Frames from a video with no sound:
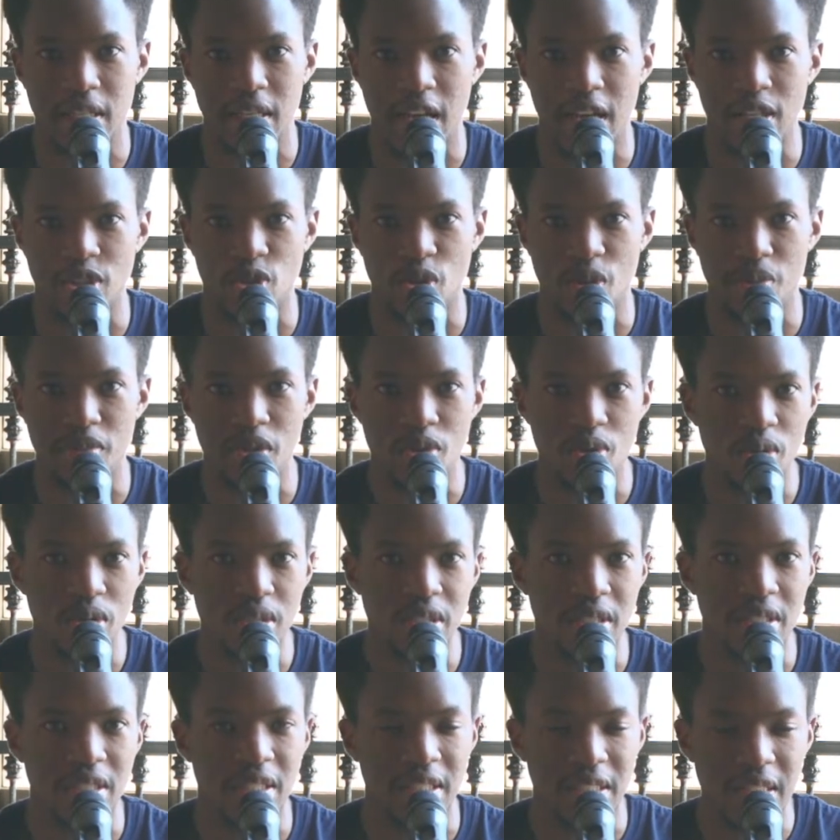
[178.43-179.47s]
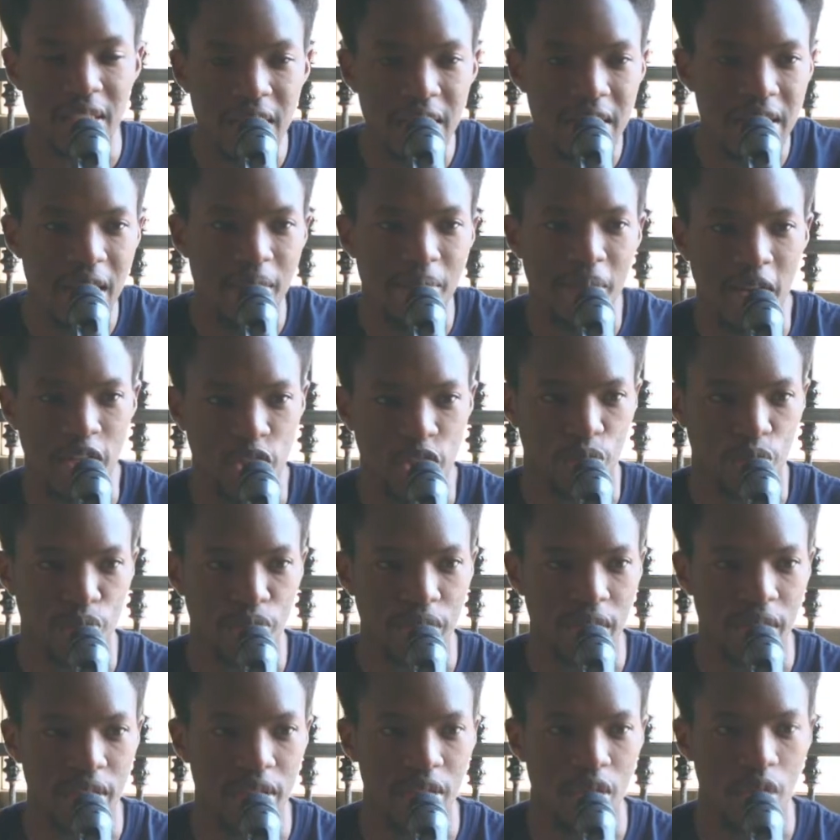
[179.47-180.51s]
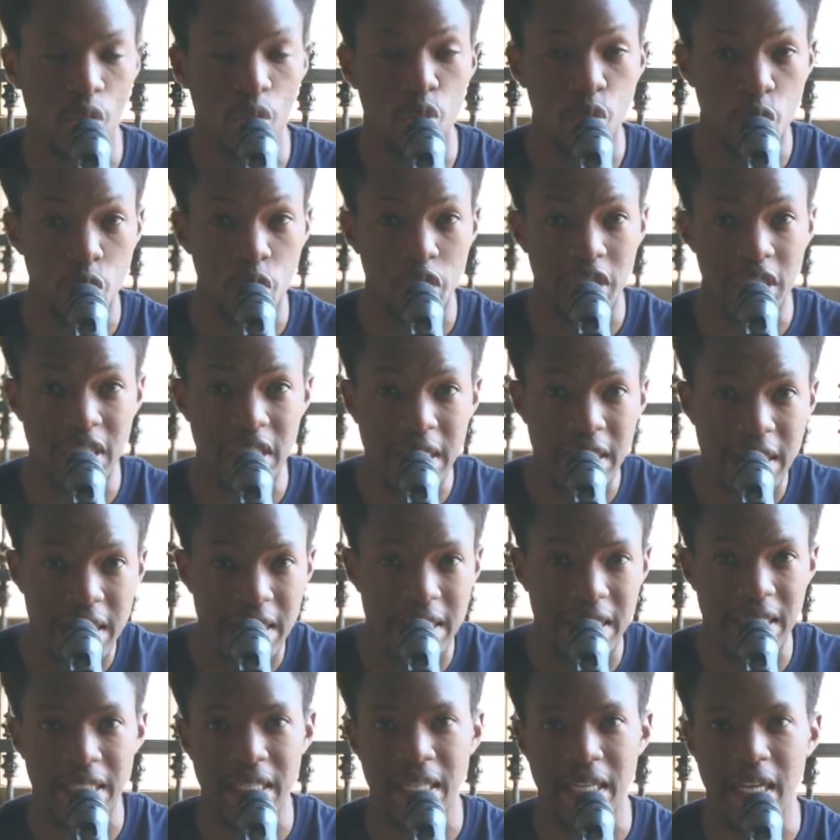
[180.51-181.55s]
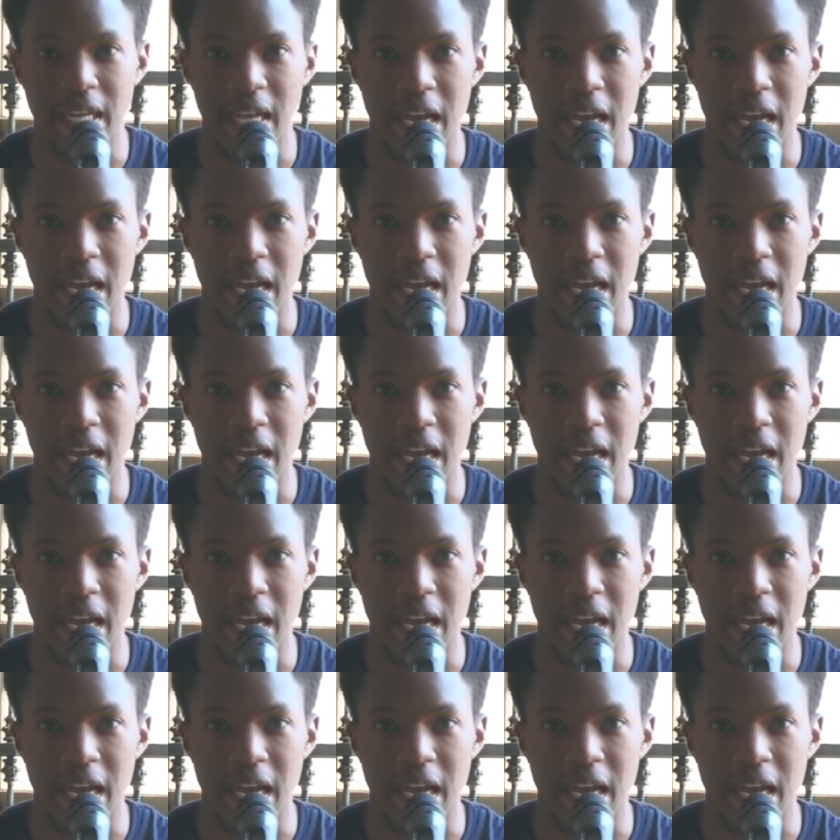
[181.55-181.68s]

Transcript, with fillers: And so, because it sees them prey, they also see it